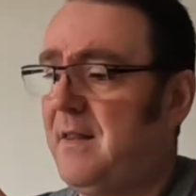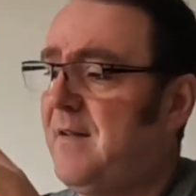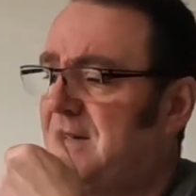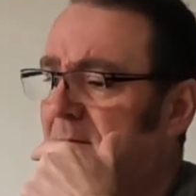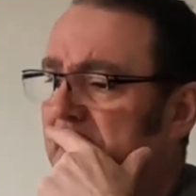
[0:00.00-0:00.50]

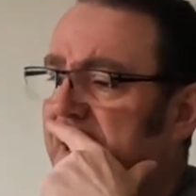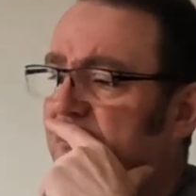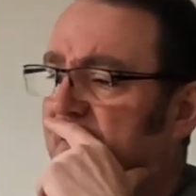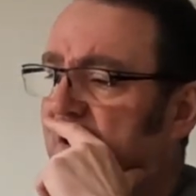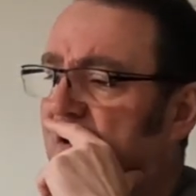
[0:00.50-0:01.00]
They've done many
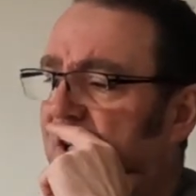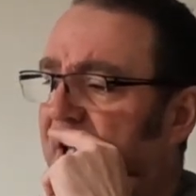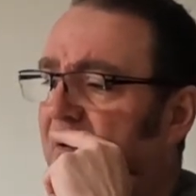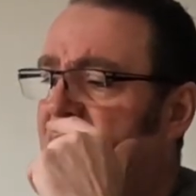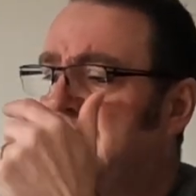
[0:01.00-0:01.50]
reviews on it.
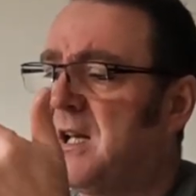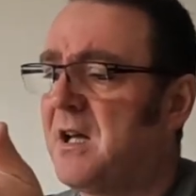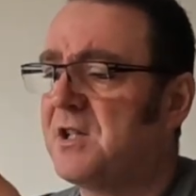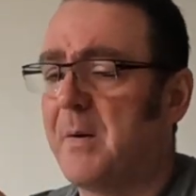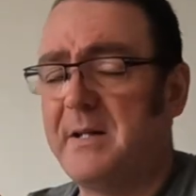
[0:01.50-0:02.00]
It was in,
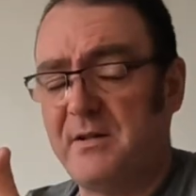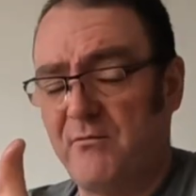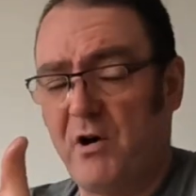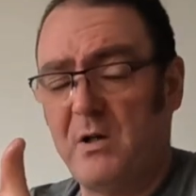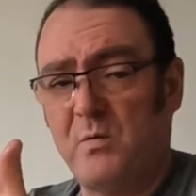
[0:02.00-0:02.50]
last time it was in
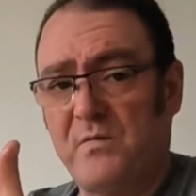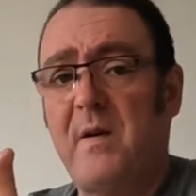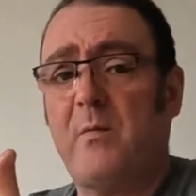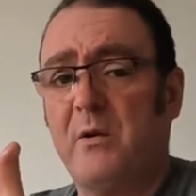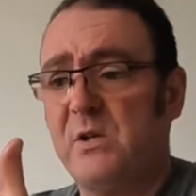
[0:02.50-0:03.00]
Ride was
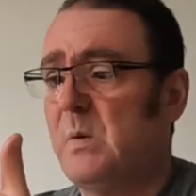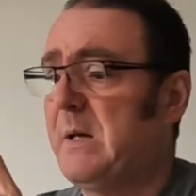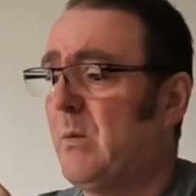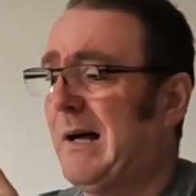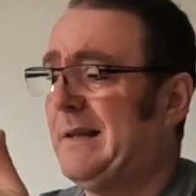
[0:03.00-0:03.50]
February
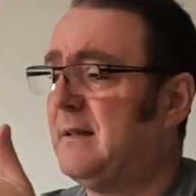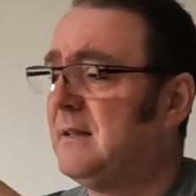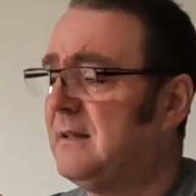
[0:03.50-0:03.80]
21.